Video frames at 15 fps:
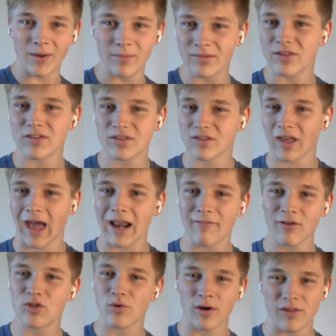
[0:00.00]
Just kind of
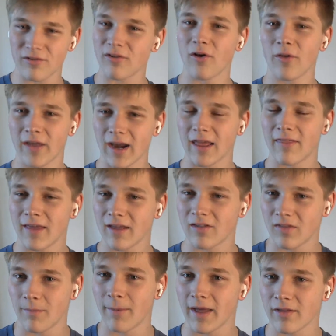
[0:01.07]
enjoy it slowly, and I think
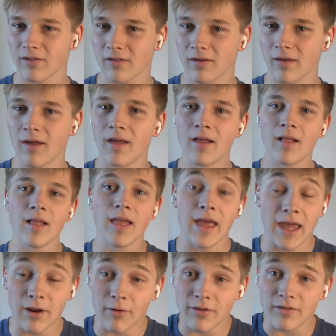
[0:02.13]
it's the best.
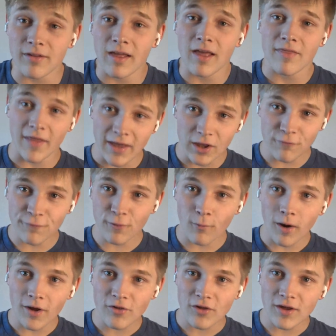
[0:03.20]
Anyways, thank you for
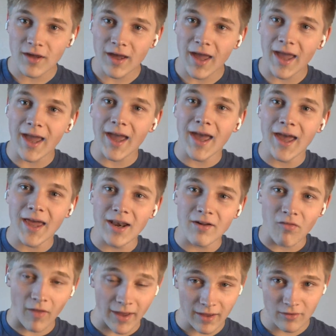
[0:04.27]
watching,
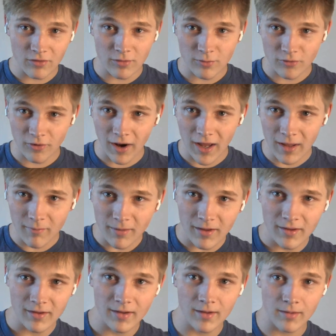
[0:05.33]
and like and subscribe.
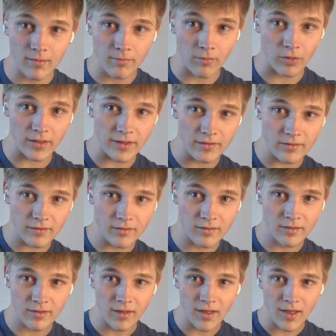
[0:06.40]
Please
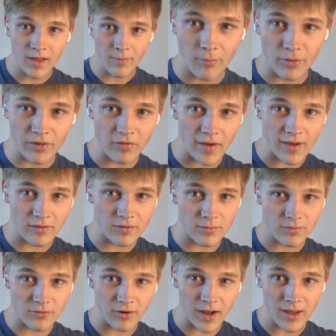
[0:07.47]
like and
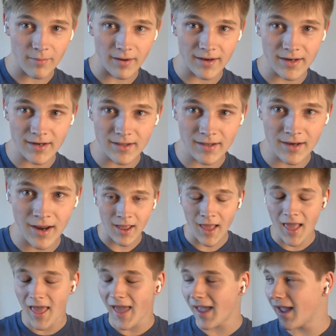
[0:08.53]
subscribe. I need it.
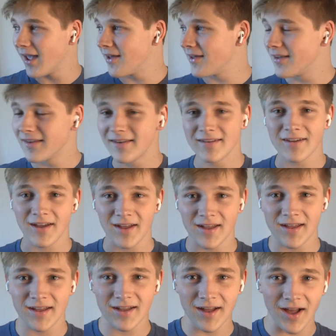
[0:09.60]
And
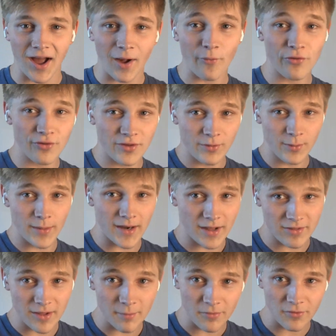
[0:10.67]
I'll see you in the
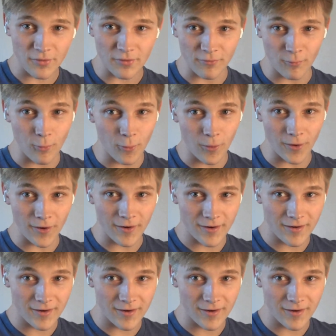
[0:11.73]
next episode of War.